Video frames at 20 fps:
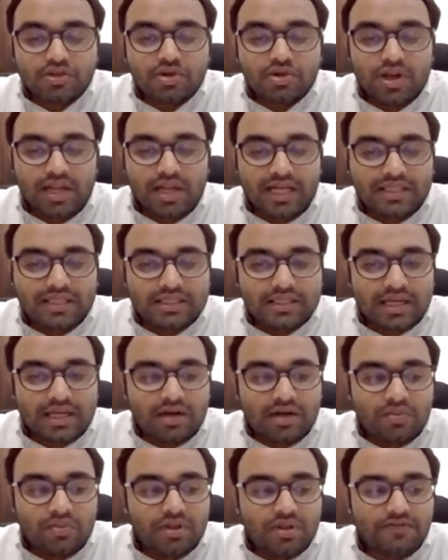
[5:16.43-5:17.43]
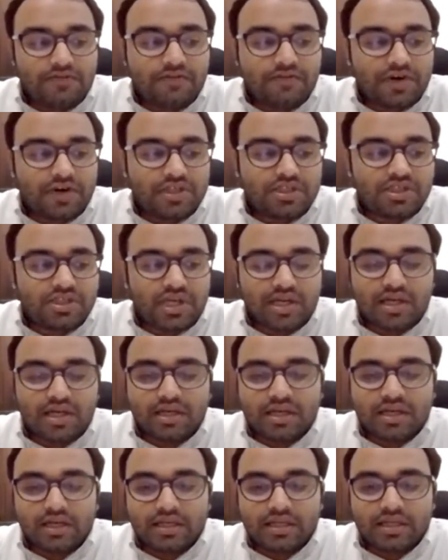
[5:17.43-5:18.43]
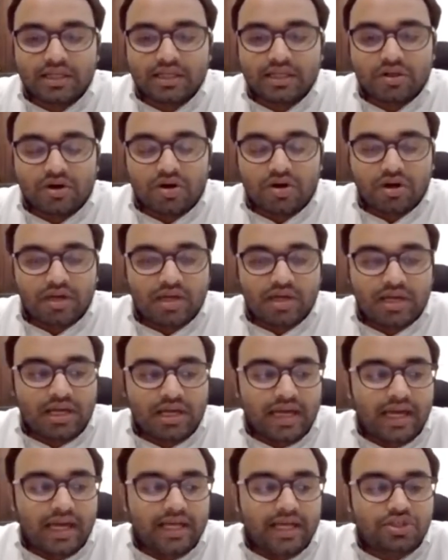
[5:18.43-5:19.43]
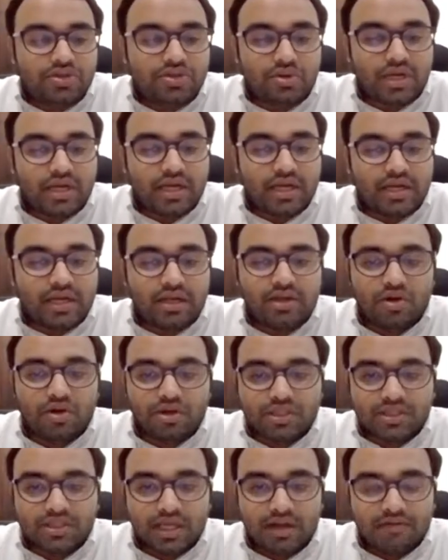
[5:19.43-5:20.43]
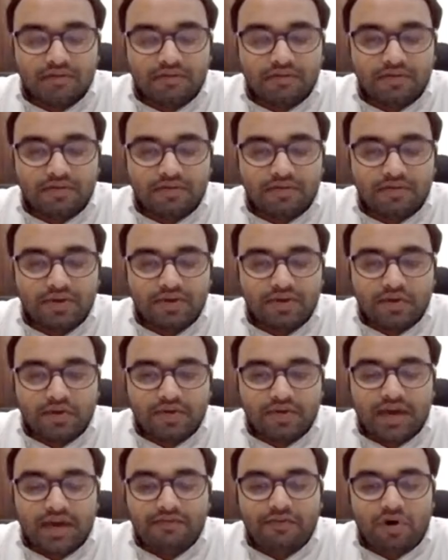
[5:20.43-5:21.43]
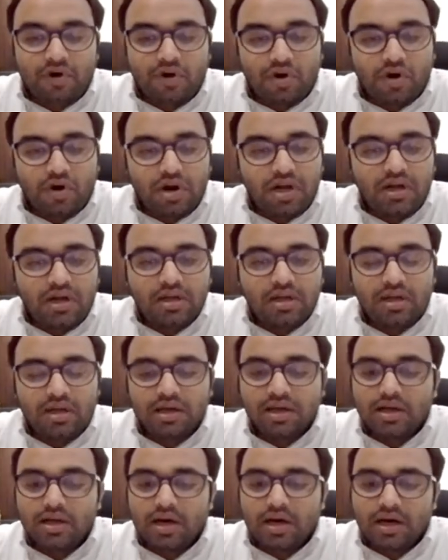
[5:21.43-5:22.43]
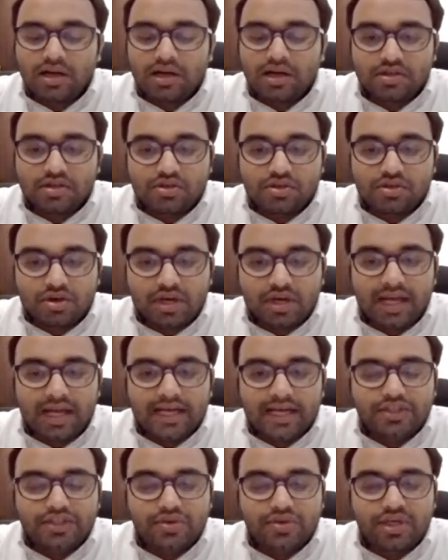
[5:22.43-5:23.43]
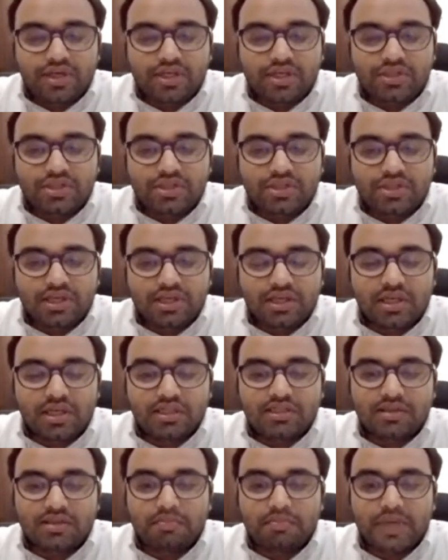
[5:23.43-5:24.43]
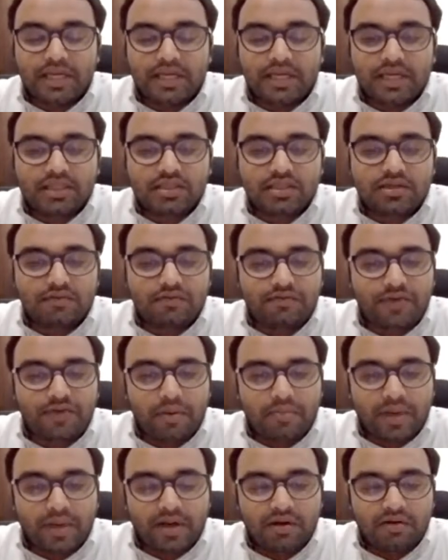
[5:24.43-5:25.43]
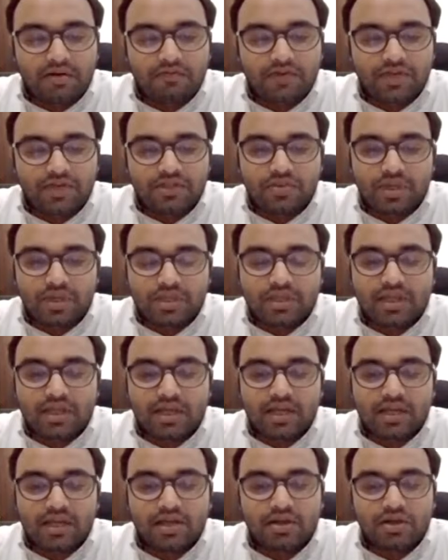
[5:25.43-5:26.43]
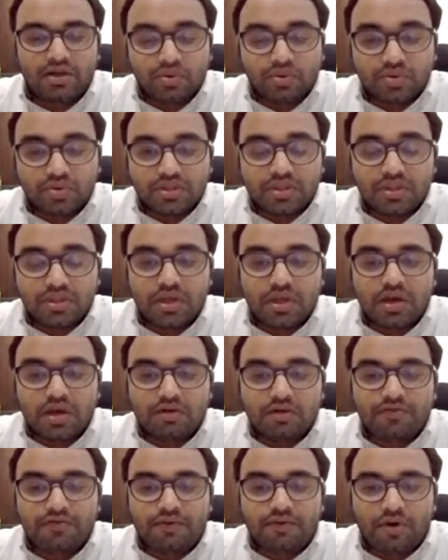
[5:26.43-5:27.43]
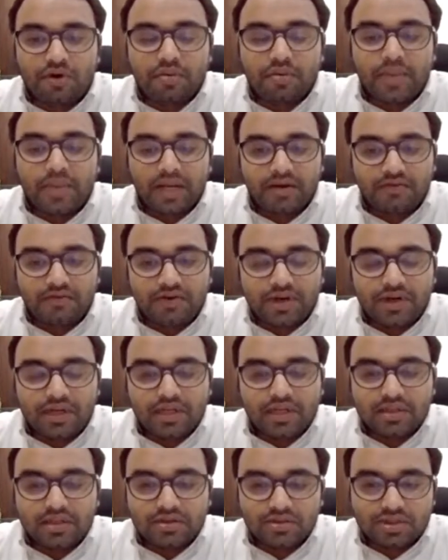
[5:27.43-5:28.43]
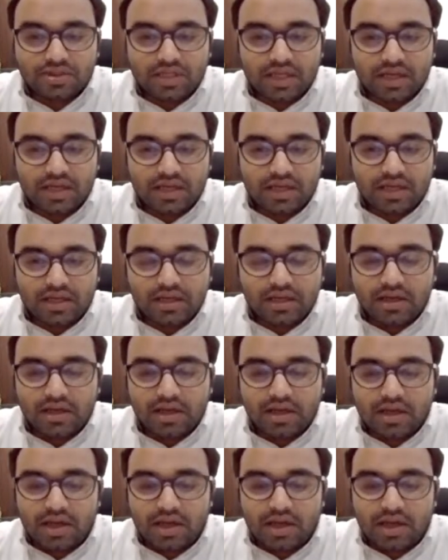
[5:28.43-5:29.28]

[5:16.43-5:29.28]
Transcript: So let's start with the first Chanakya Niti thought educate yourself. We have all understood education is the biggest weapon which one can use for benefiting the society.